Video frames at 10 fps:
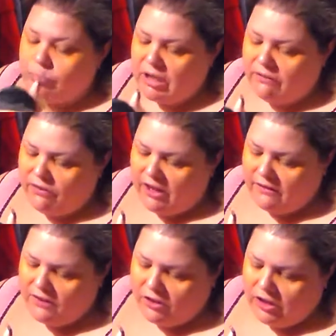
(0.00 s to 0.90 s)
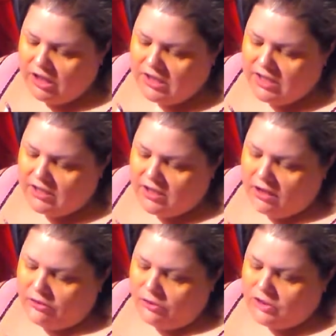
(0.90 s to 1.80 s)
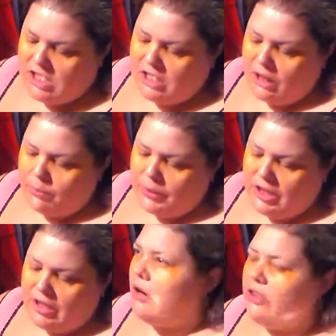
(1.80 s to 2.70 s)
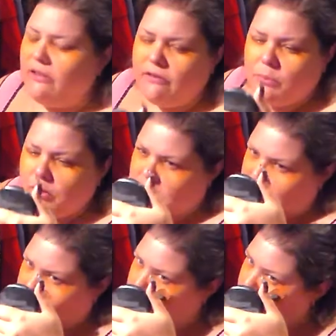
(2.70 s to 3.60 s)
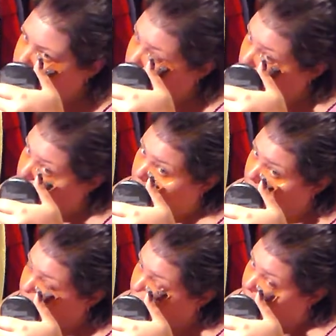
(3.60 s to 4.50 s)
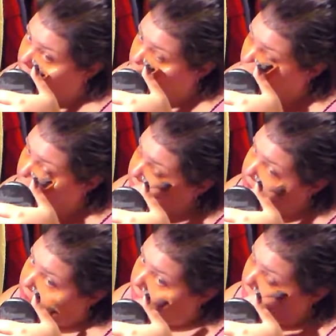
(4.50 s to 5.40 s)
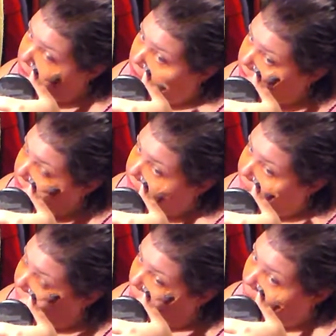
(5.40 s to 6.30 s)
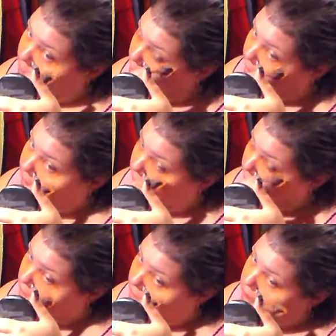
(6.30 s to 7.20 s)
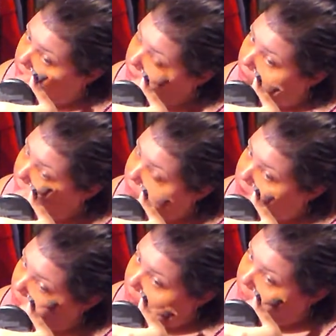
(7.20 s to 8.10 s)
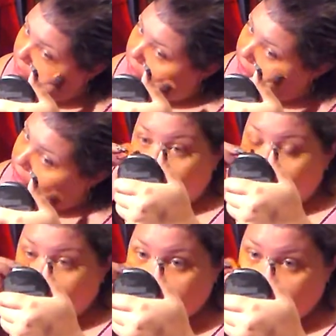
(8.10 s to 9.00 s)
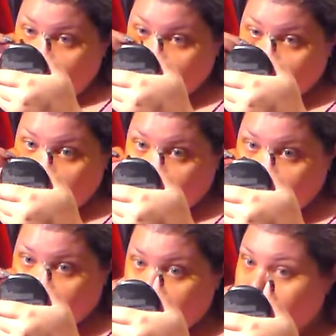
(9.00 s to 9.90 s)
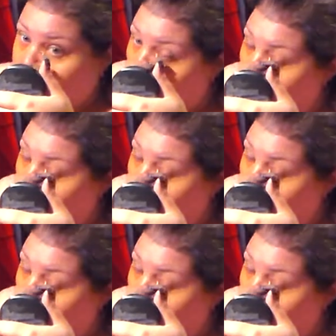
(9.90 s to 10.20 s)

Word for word: big fan of Yogi Tea. It's a local tea company. I think from Eugene, Oregon. So they're not too far away. I know they're from somewhere in Oregon. I've always liked Yogi Tea,